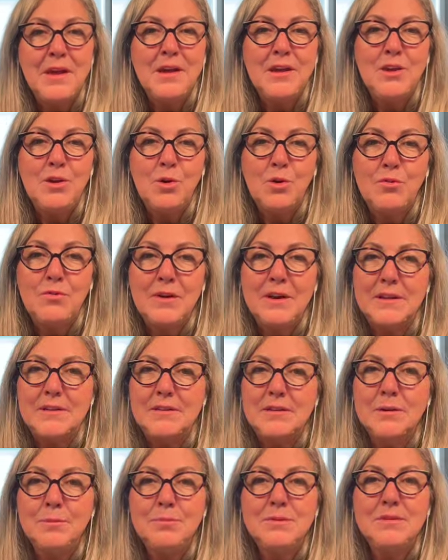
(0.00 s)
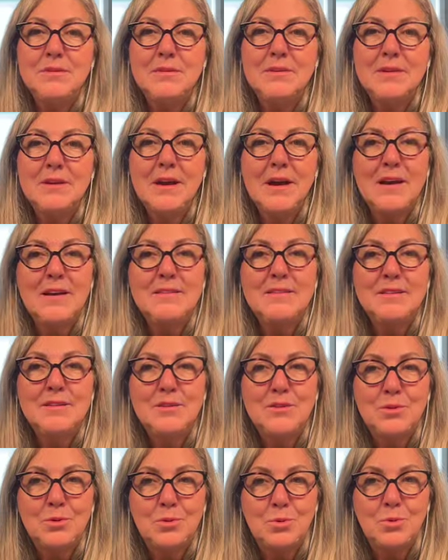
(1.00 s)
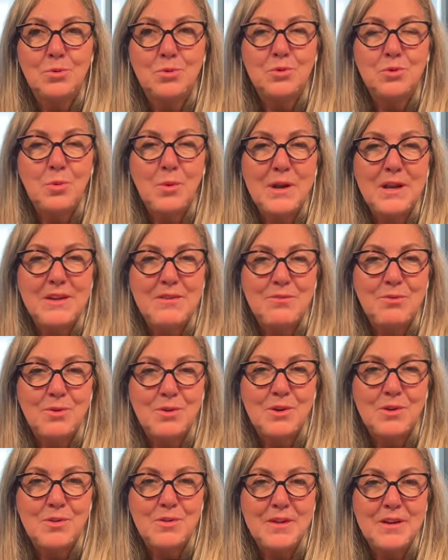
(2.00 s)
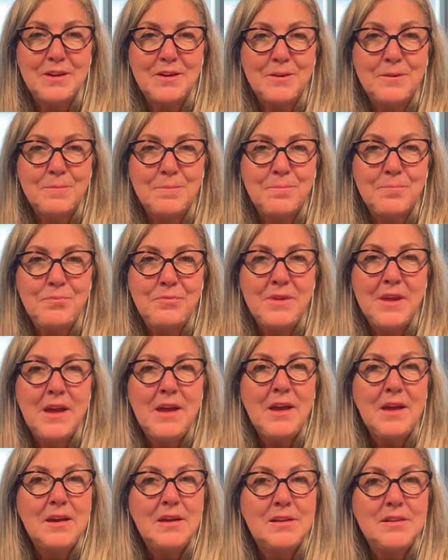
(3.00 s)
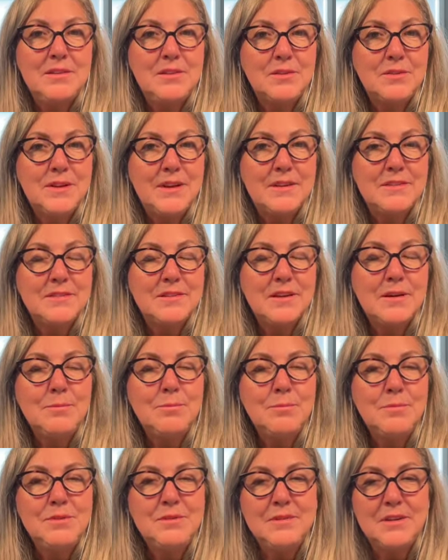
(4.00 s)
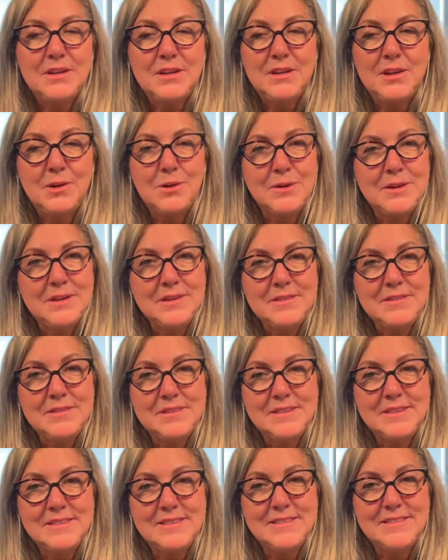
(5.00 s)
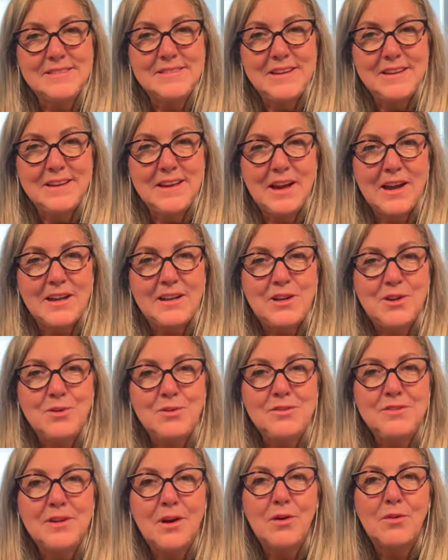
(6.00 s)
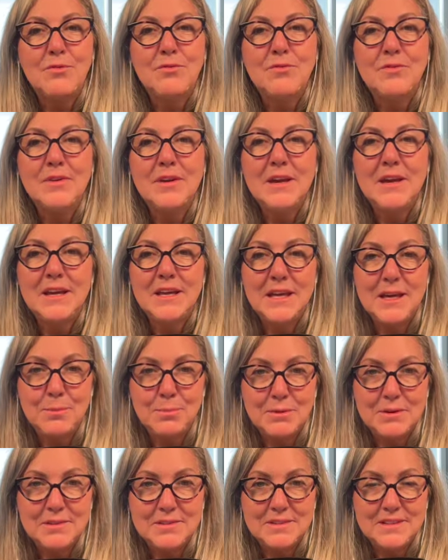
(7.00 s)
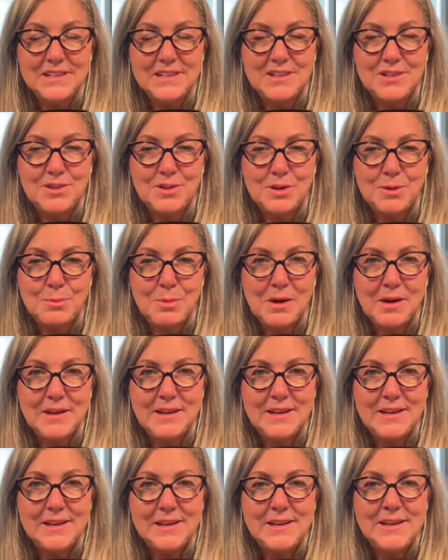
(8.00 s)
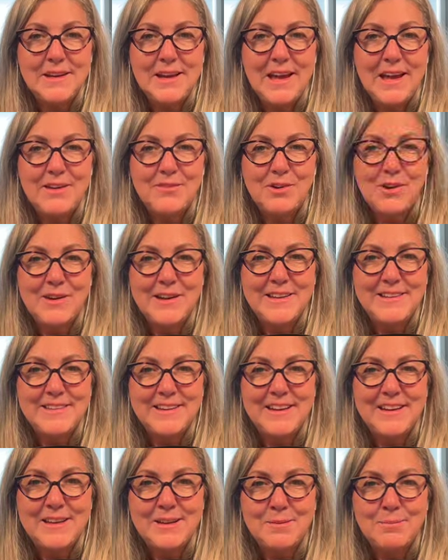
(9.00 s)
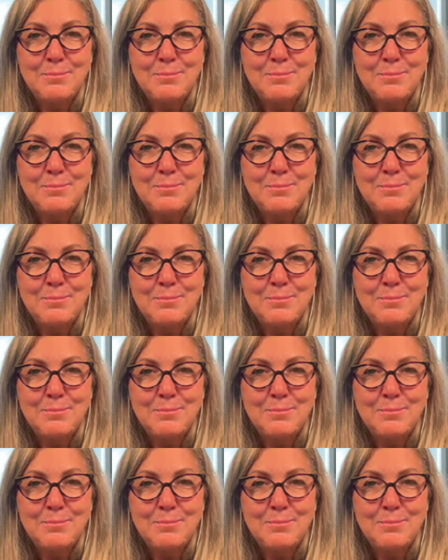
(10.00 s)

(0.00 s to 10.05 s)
You'll find tips, guides, and tools waiting for you there. Until next time, stay curious, stay kind to yourself, and keep listening to your body. Have a great day.